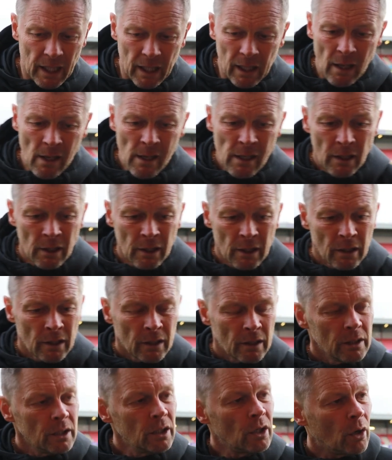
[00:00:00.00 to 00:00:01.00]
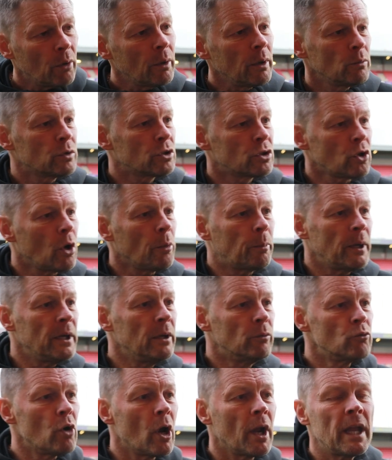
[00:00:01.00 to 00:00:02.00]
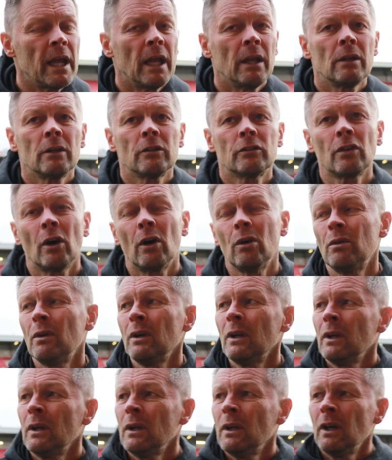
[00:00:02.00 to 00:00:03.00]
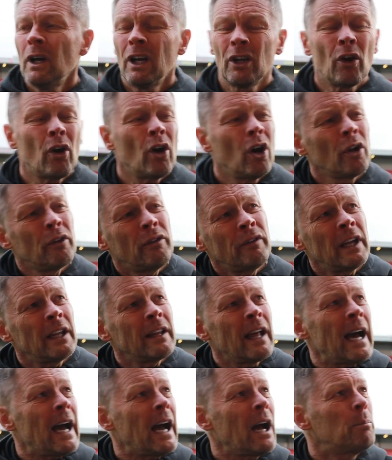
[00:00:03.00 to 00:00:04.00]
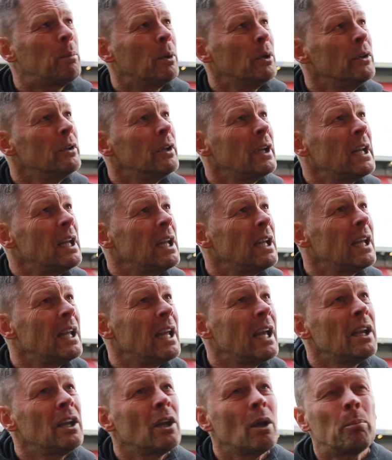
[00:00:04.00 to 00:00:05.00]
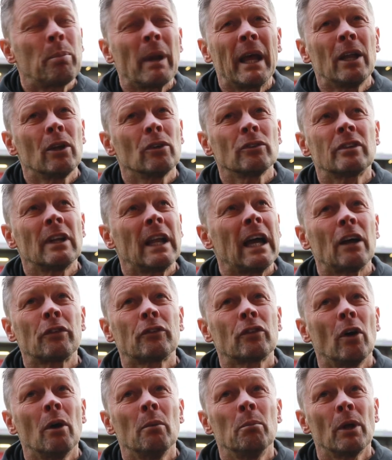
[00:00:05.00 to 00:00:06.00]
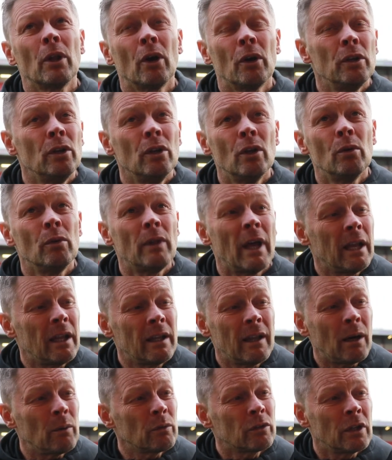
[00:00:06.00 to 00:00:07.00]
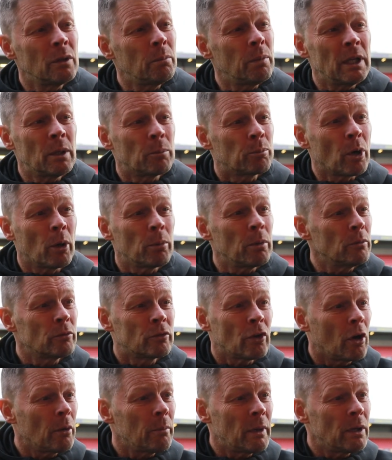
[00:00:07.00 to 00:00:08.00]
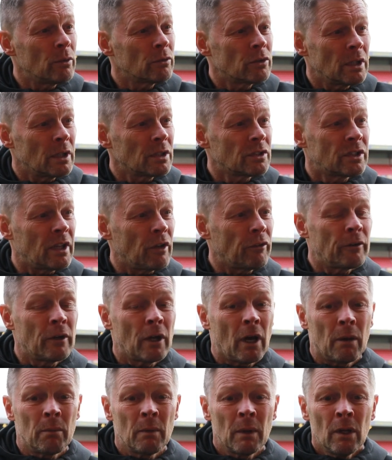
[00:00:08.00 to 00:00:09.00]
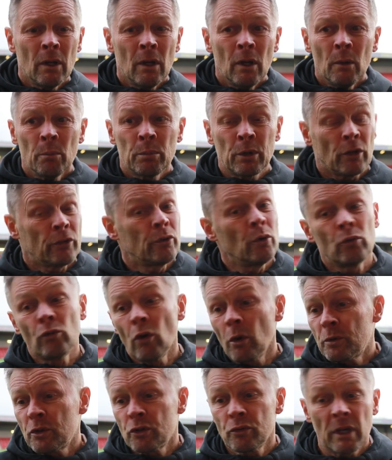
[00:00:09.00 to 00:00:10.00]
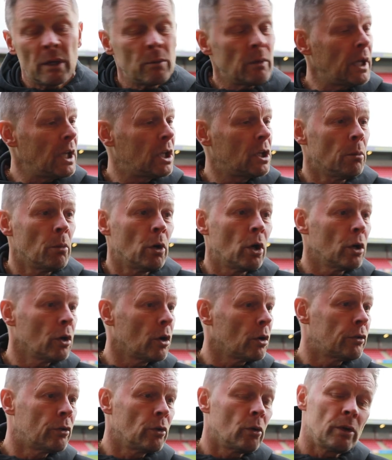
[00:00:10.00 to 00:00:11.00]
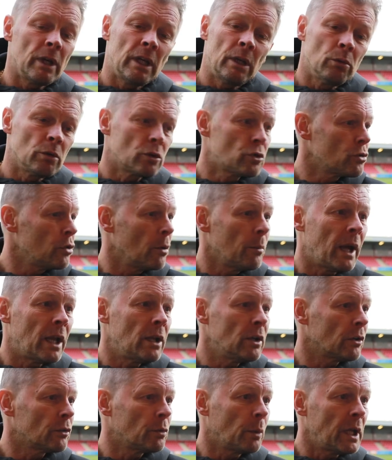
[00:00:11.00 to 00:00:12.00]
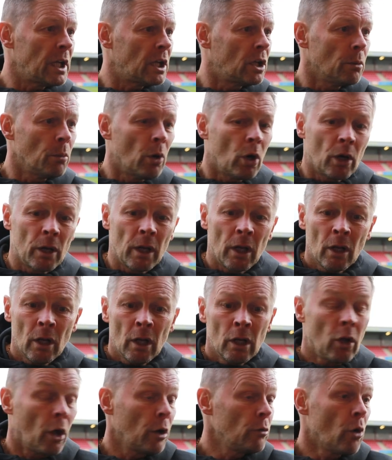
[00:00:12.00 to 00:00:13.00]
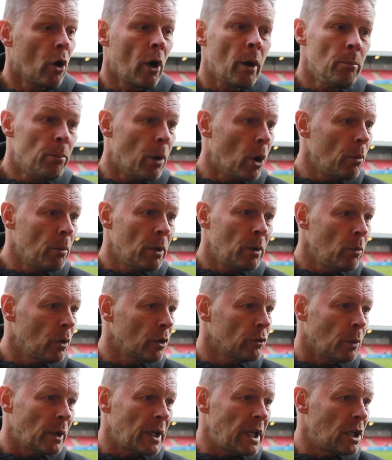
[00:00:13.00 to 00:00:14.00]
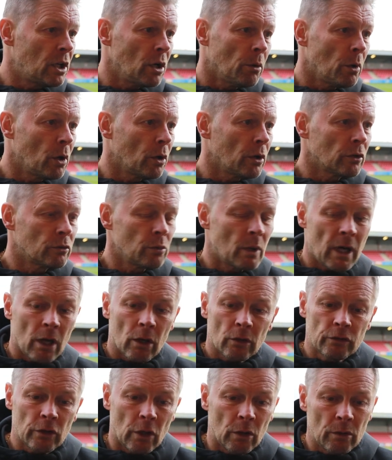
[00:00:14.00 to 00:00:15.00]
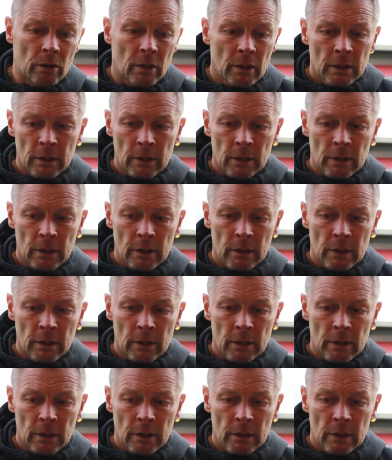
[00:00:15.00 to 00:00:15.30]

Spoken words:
it, you know, it was stopping him running. So, and I think that happened and he ended up playing until half-time, but I knew then that was going to be the problem time and it was going to stiffen up. But I thought Rob Street, when he come on, I thought he was tremendous when he come on, like Ryan Bowman was when he come on as well. So,